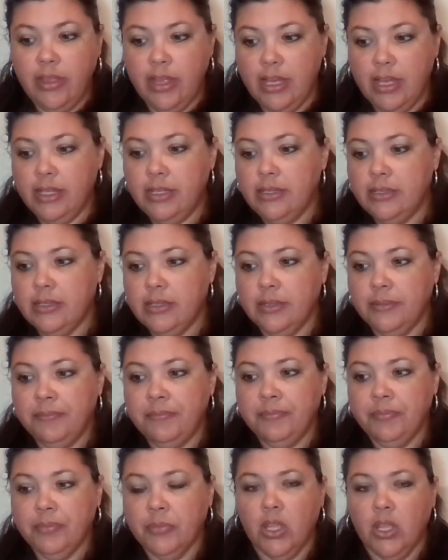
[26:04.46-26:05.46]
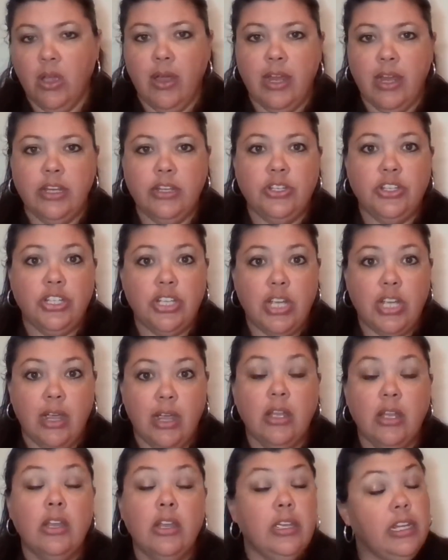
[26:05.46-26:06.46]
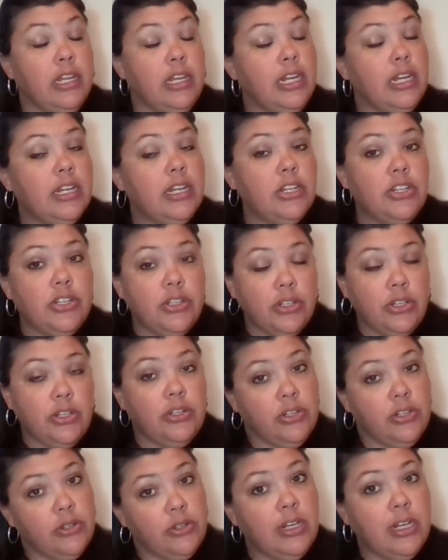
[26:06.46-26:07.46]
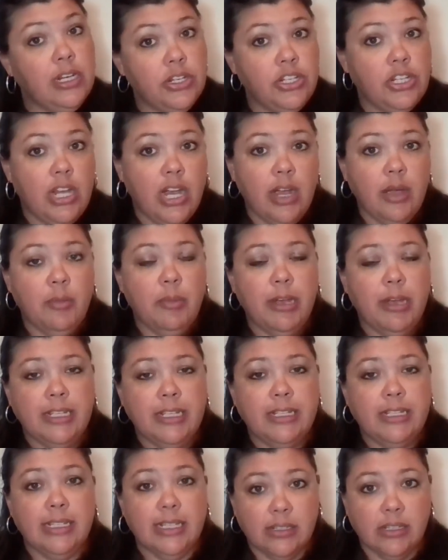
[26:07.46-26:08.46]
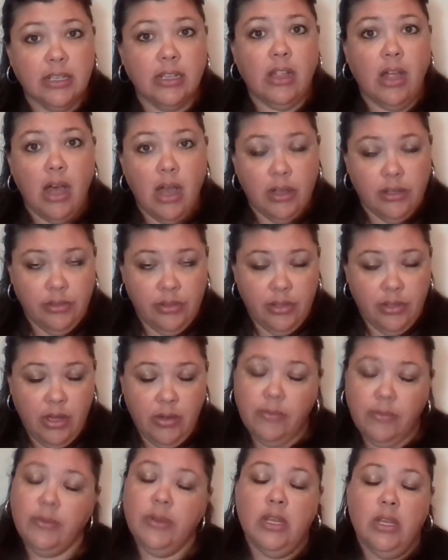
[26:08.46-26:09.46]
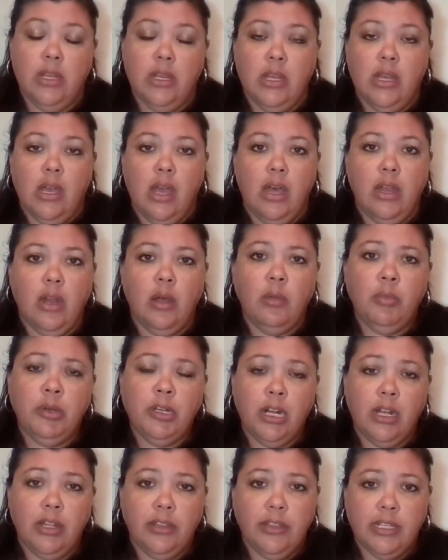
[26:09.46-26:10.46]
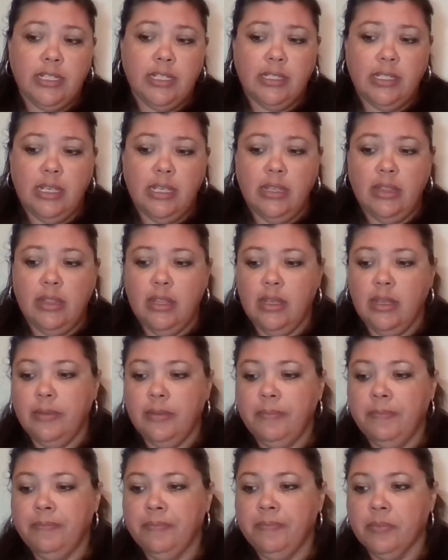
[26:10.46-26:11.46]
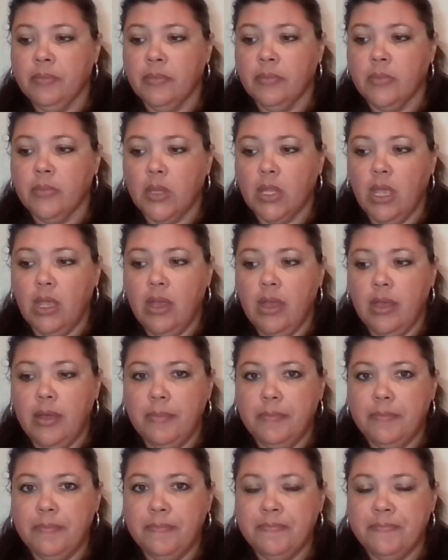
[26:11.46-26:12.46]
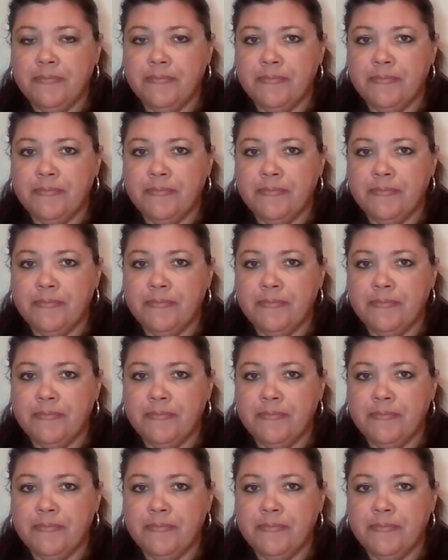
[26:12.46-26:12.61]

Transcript: this. Go ahead and share. You, need to do, you do need to share it by 6 o'clock, though. And I'll put all this in the, um,